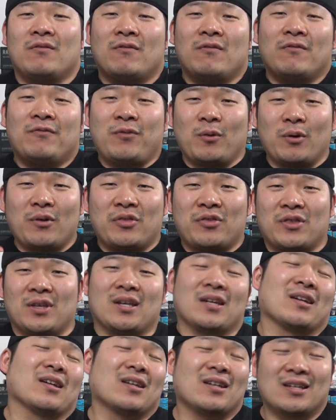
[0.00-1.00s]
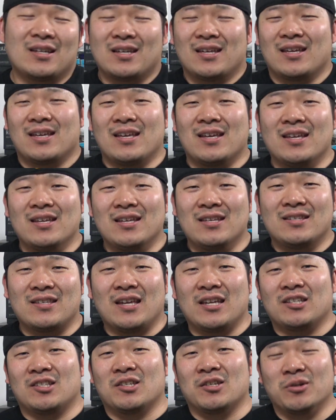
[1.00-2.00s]
Fourth thing is
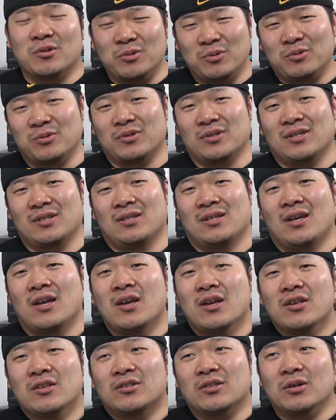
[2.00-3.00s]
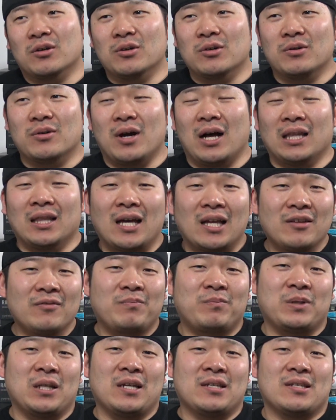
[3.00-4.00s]
a tune. So a lot
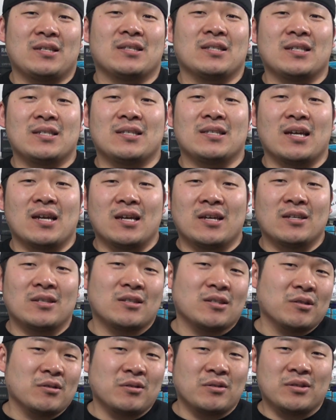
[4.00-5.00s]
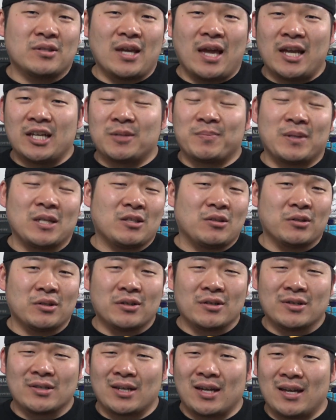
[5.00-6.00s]
of places these days use HP
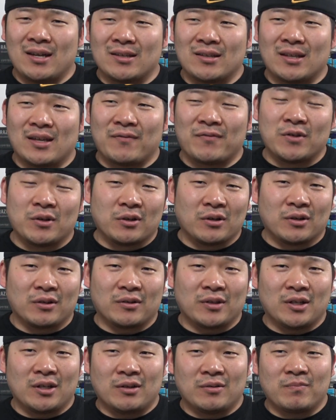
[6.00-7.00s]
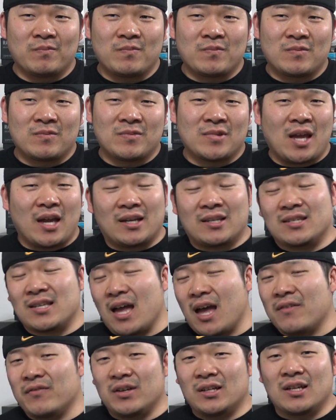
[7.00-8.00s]
tuners, and if you're, tech
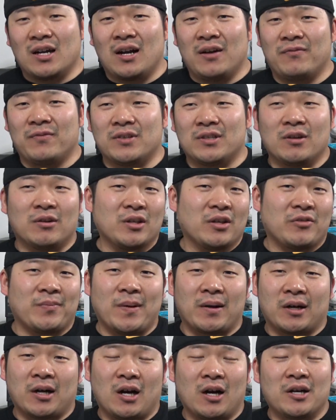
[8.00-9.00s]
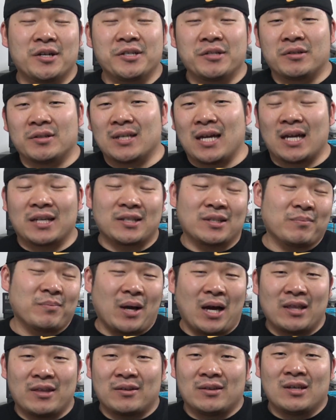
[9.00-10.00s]
savvy enough and know enough about cars, you can actually
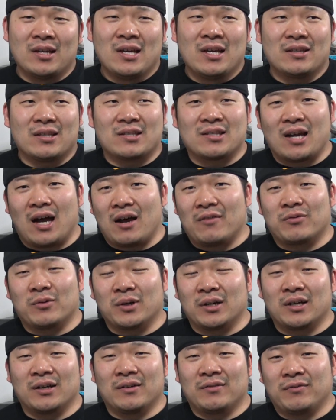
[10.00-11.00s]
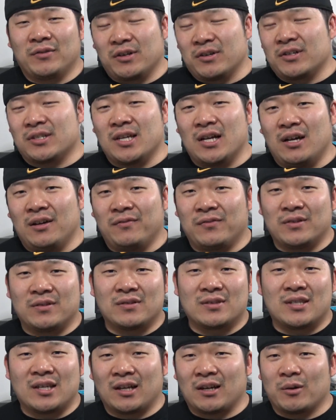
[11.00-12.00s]
buy the software for yourself
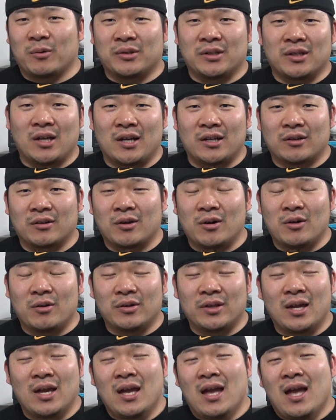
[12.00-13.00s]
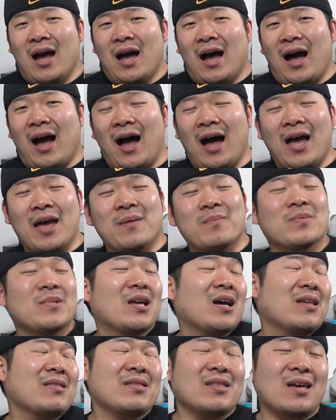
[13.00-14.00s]
and tinker with it on your own. I'm
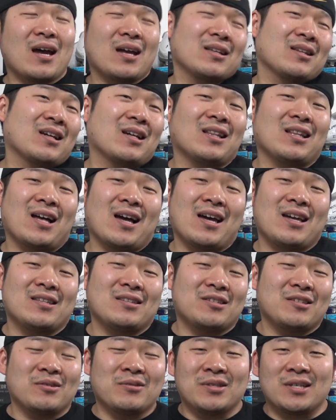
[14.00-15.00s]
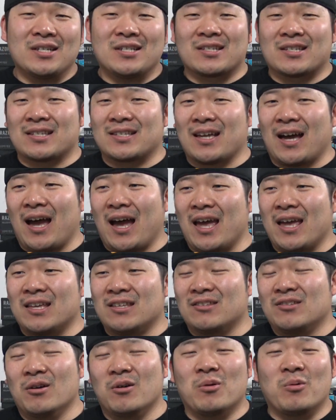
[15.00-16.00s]
not that inclined to do that just because I
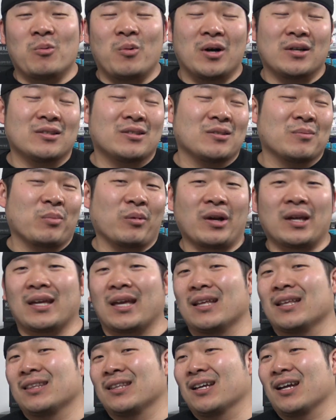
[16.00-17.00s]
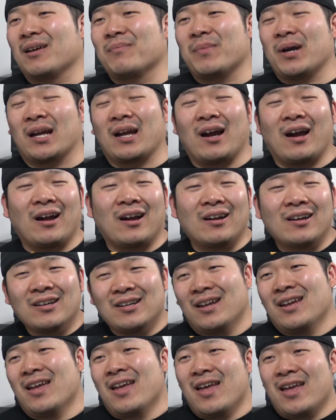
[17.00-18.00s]
don't want to break anything on my car,
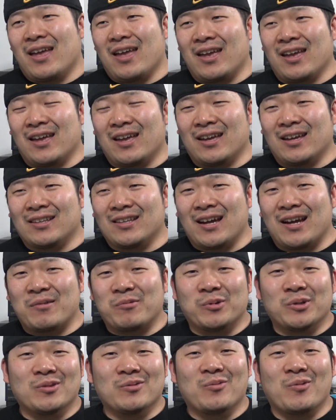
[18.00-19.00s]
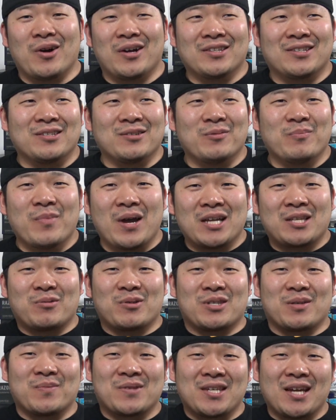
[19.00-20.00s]
and I wouldn't want to mess with
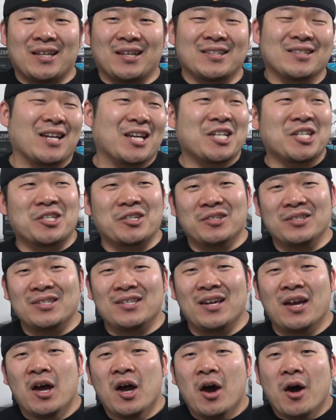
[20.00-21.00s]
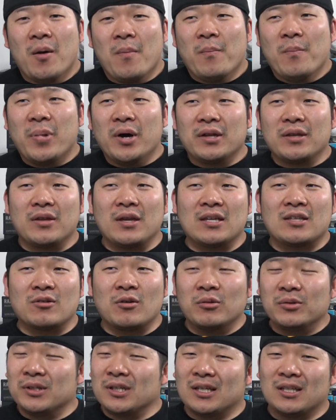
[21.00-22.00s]
some settings I shouldn't. But it's
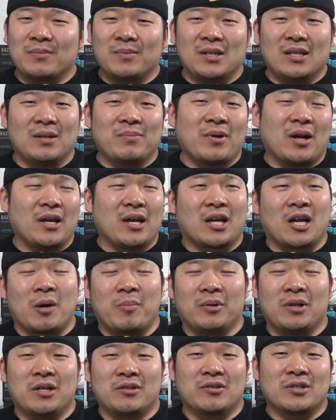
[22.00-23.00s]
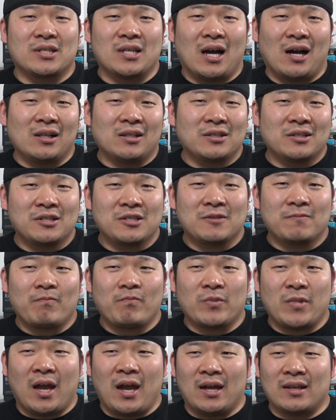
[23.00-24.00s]
only going to be probably a couple $100
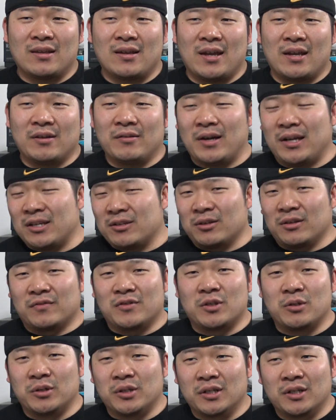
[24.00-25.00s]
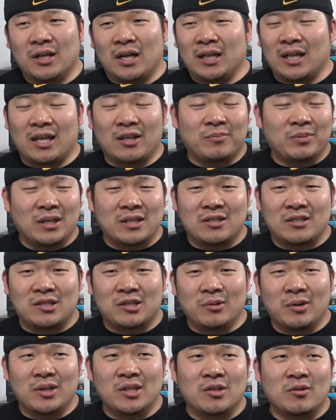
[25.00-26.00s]
at any sort of tuner. A lot of places do it.